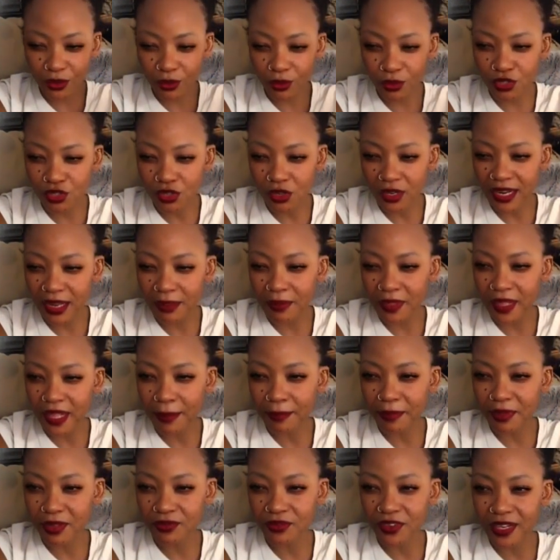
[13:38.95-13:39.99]
to
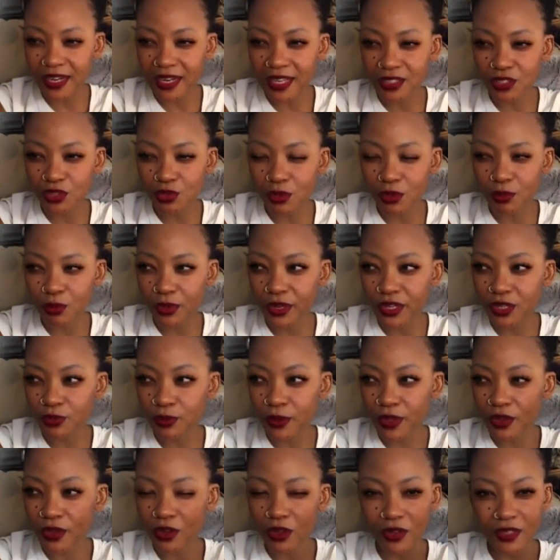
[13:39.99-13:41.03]
a point where
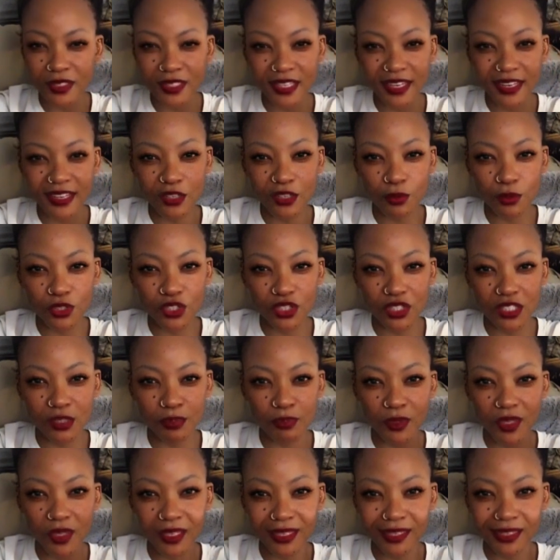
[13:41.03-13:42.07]
you're content with just
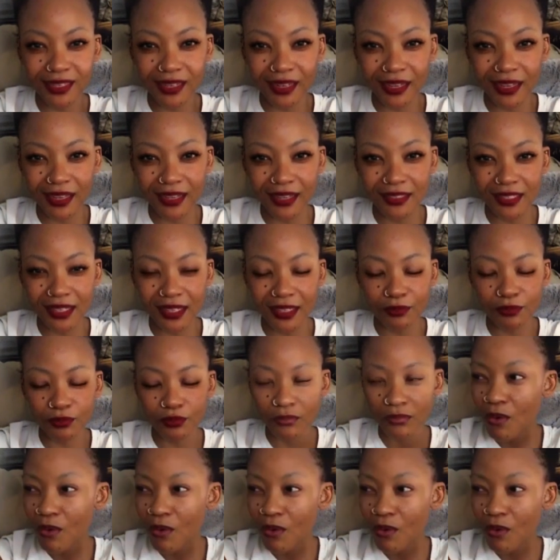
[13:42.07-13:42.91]
being irrechte.